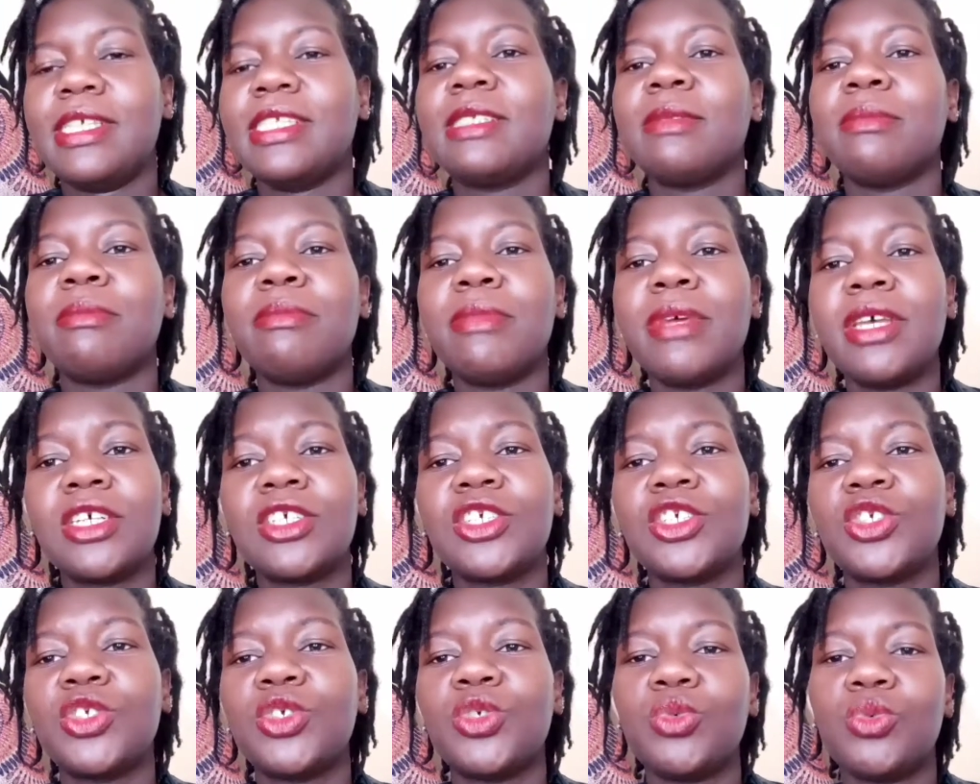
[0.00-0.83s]
make
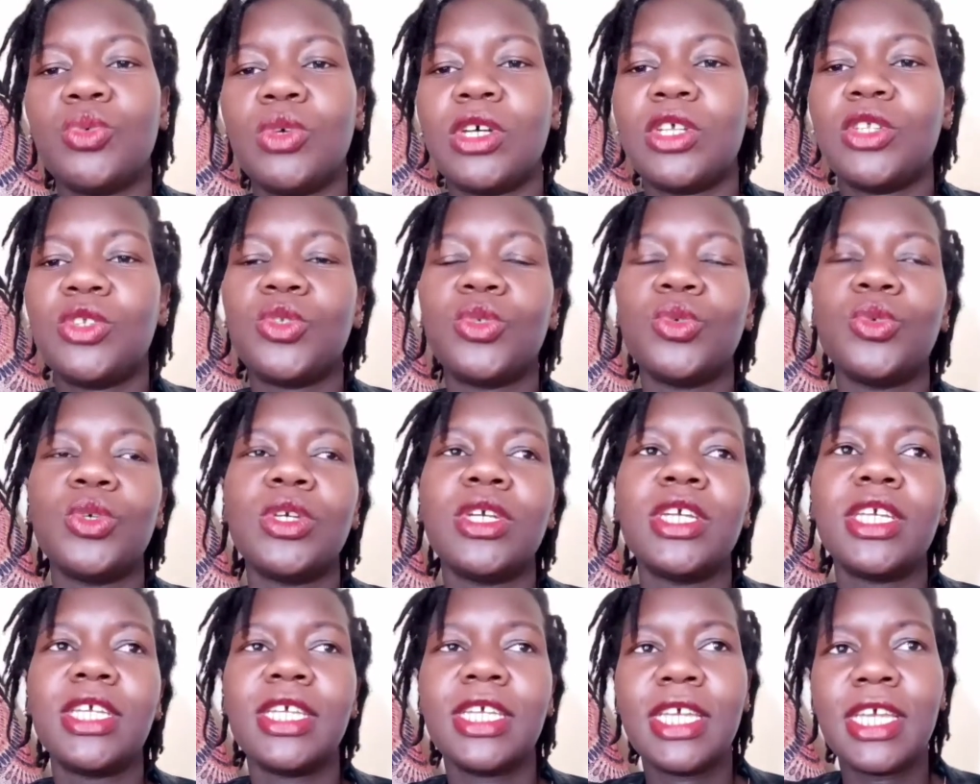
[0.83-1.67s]
sure
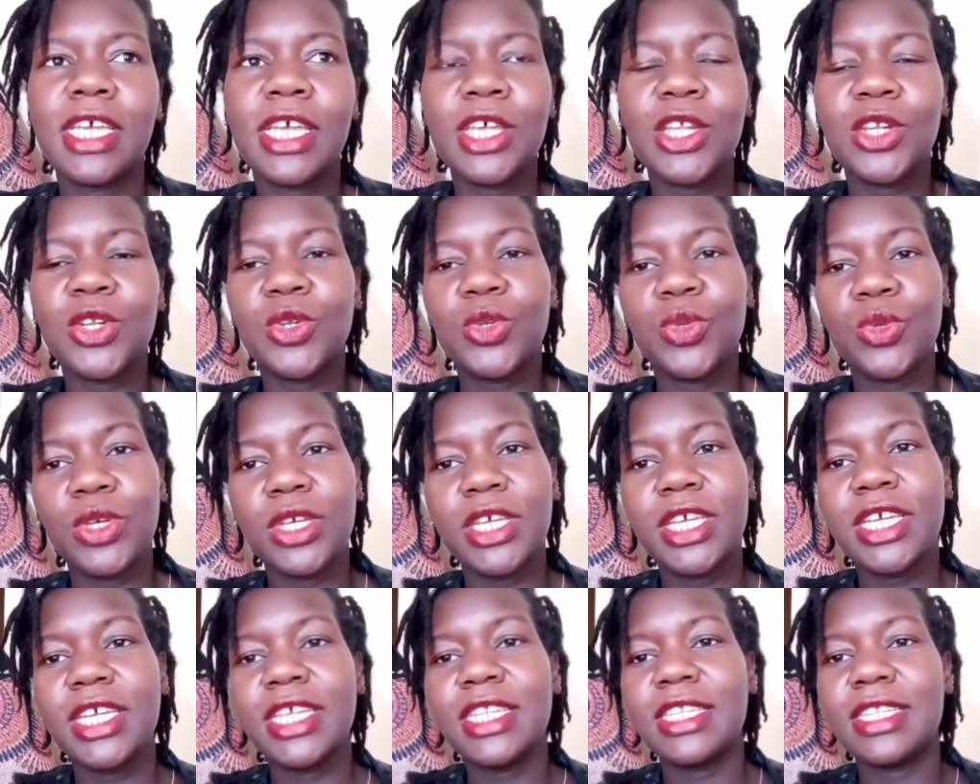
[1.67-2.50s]
to
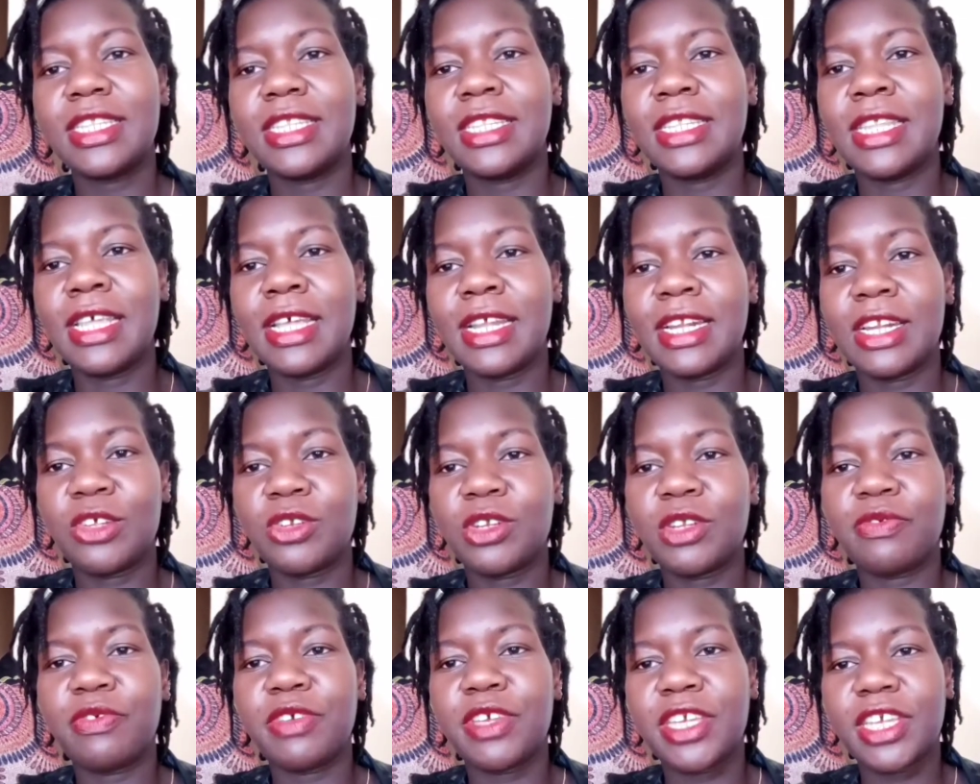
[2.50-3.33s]
hit the
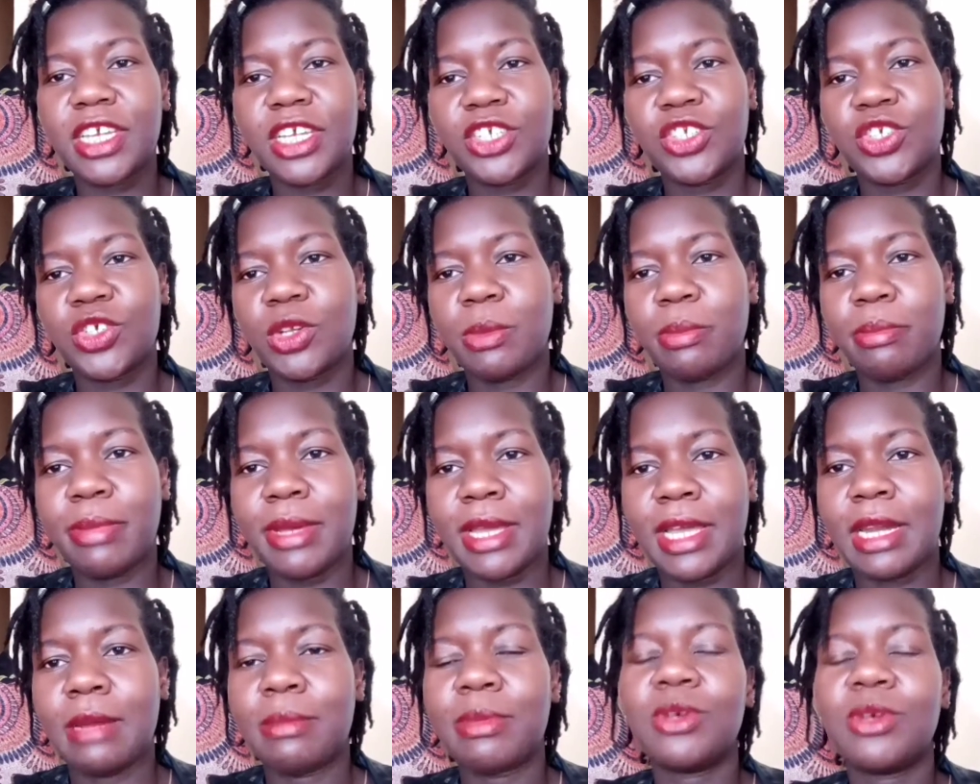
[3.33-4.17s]
notification
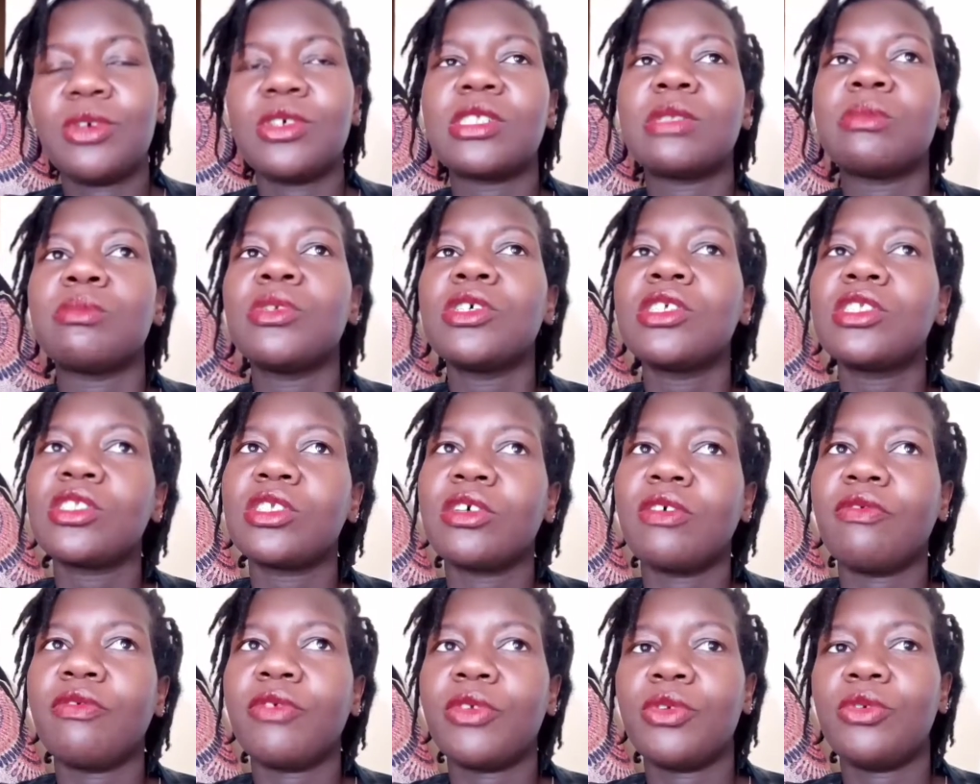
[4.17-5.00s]
bell, because most
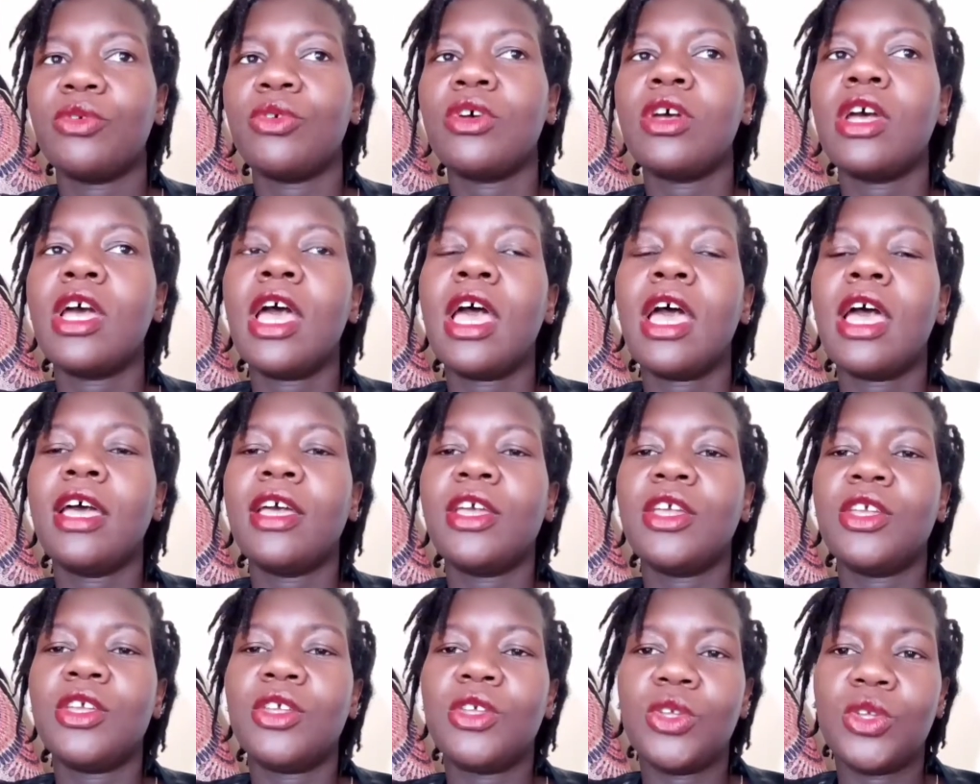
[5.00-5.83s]
of you
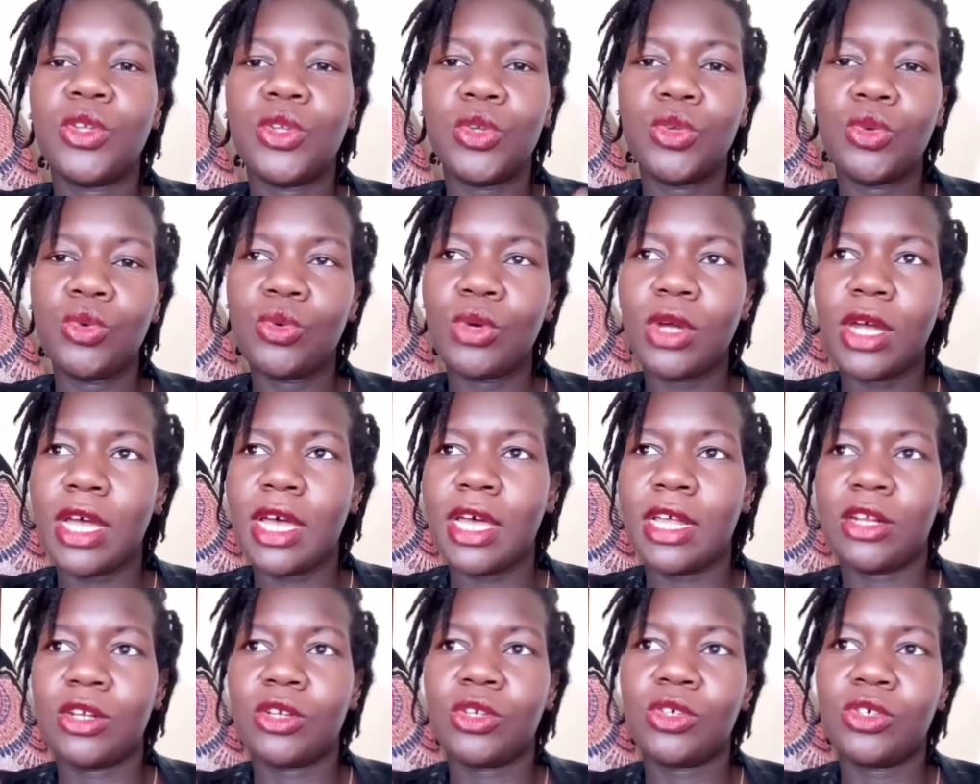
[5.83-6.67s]
are
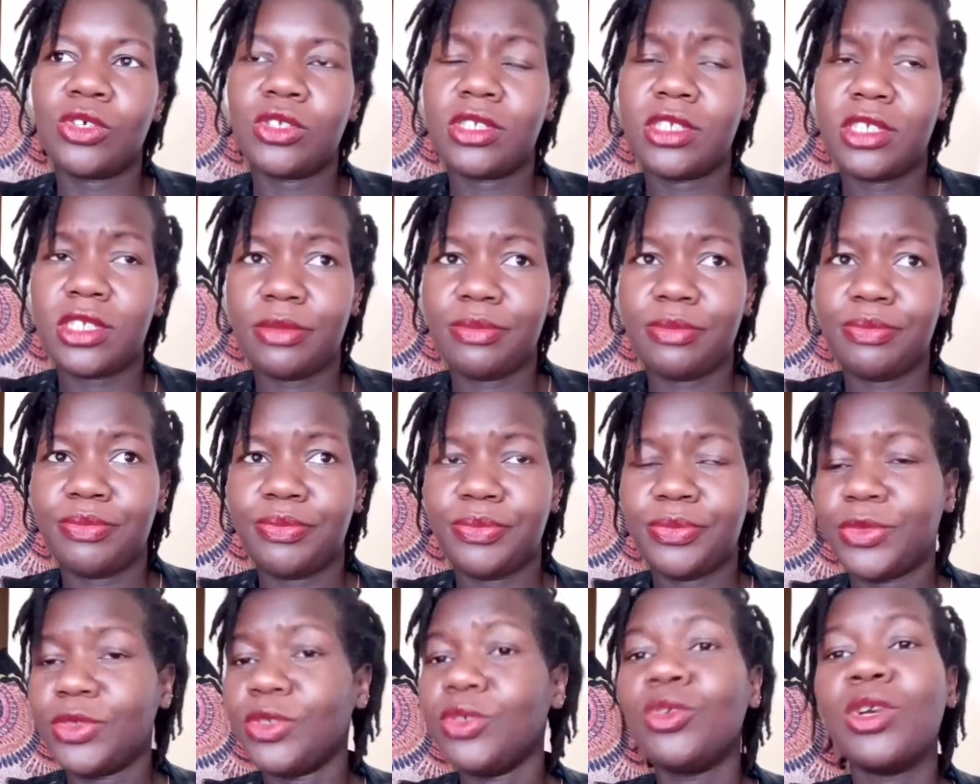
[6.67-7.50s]
not
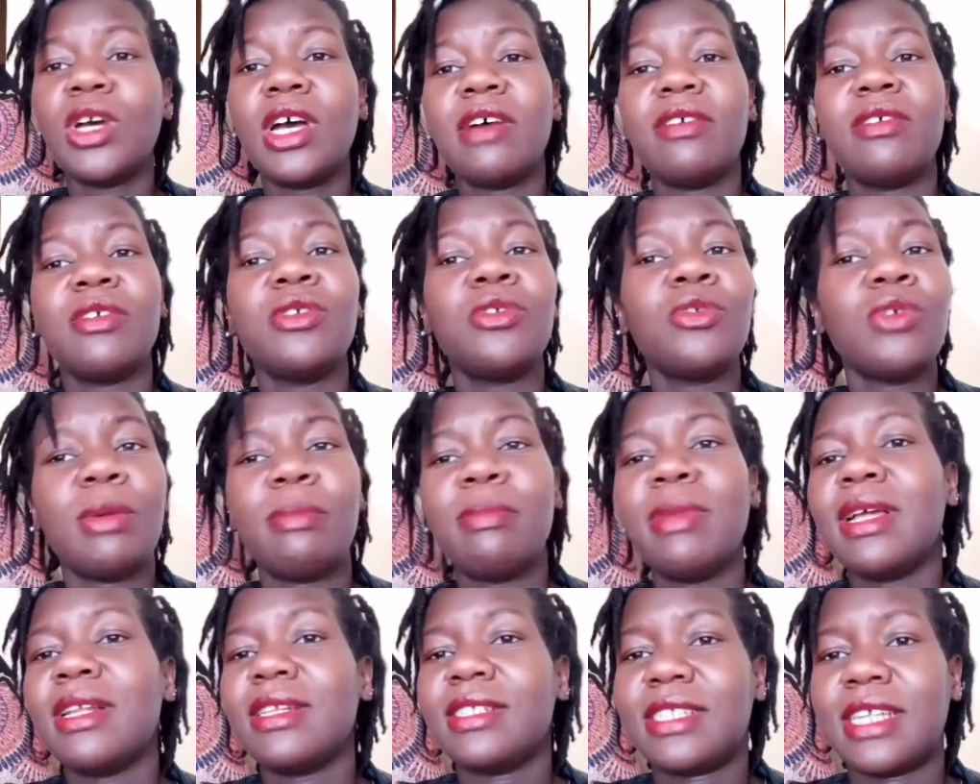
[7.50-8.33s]
your
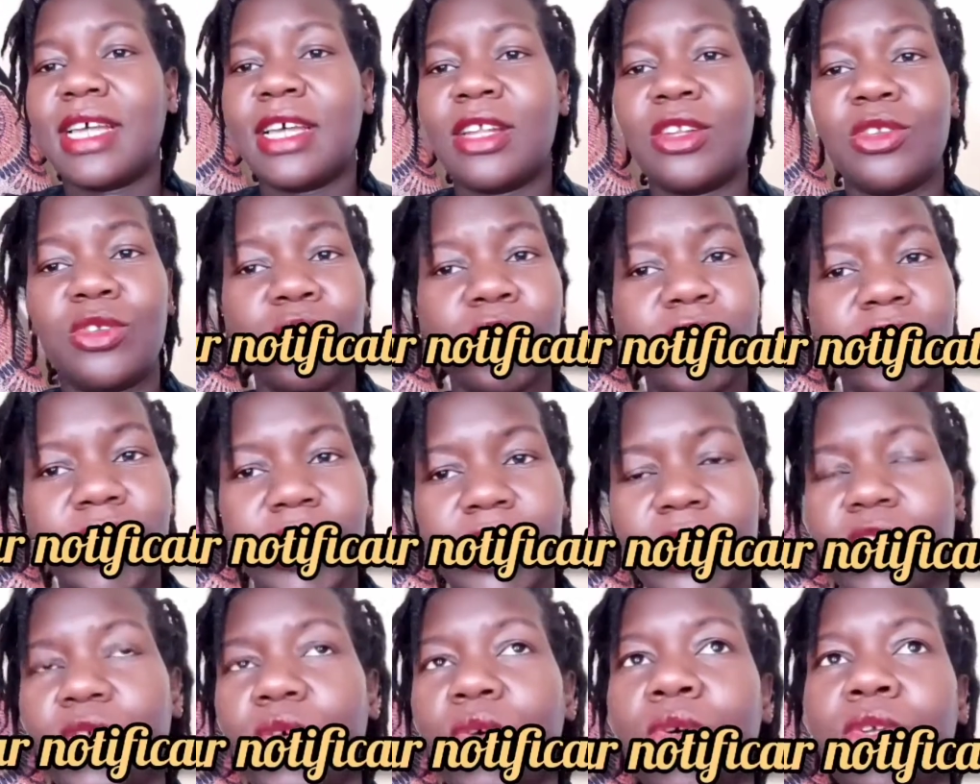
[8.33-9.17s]
bells are not
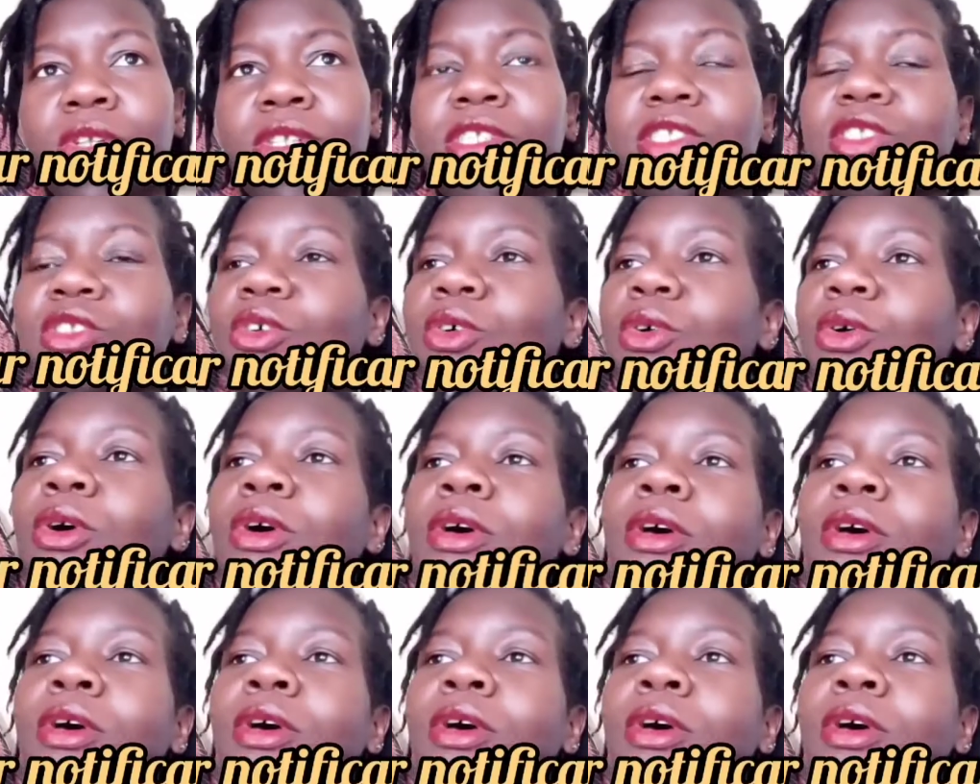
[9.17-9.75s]
turned on, so